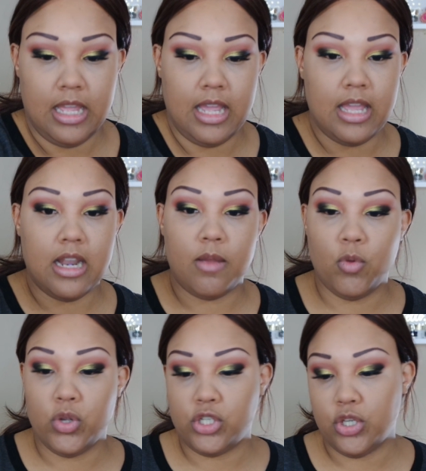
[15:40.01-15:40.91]
And
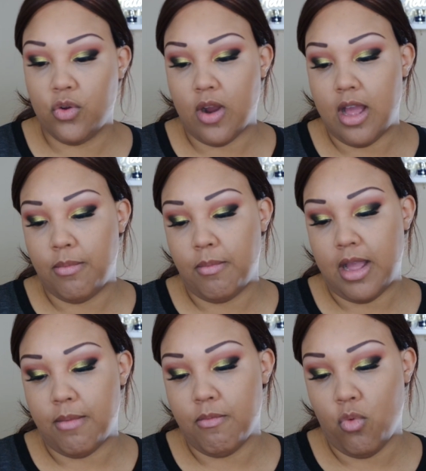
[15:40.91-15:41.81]
I'm going to grab
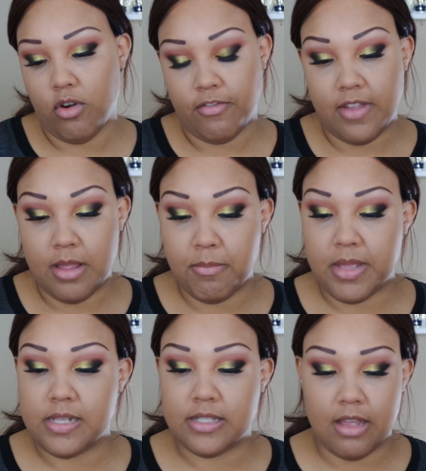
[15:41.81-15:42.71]
my Morphe
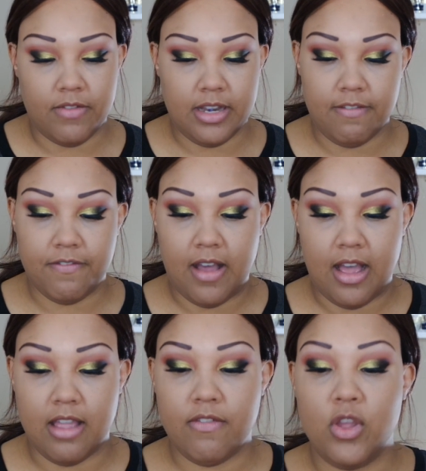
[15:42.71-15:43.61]

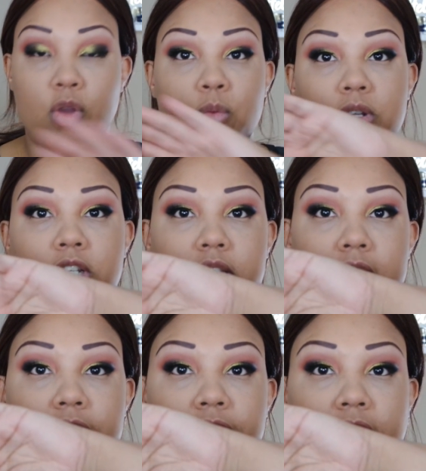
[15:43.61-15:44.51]
B75, which is
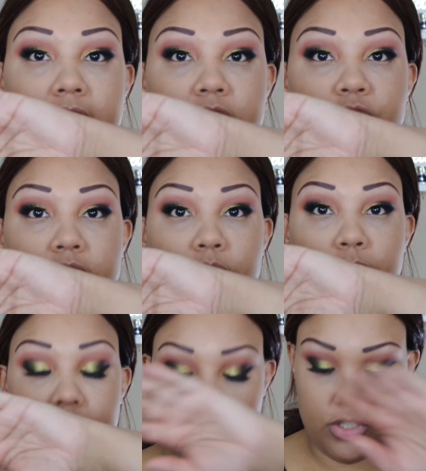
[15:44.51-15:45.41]
a flat shader
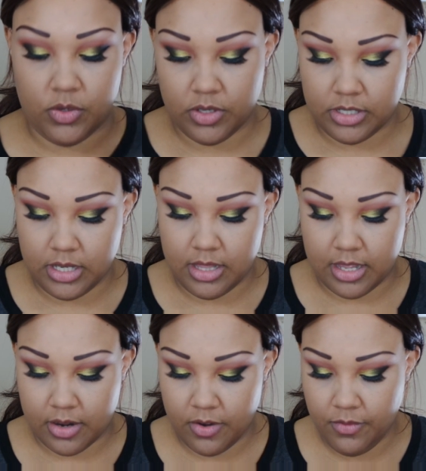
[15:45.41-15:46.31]
brush, as you can see
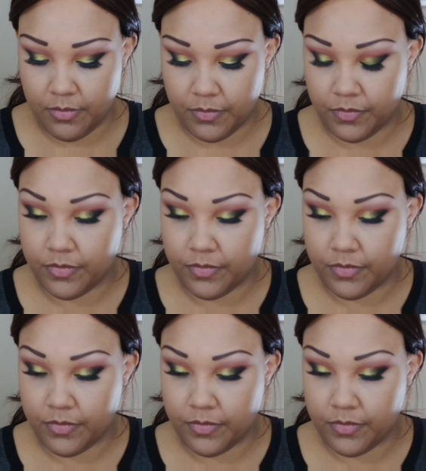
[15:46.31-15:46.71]
there.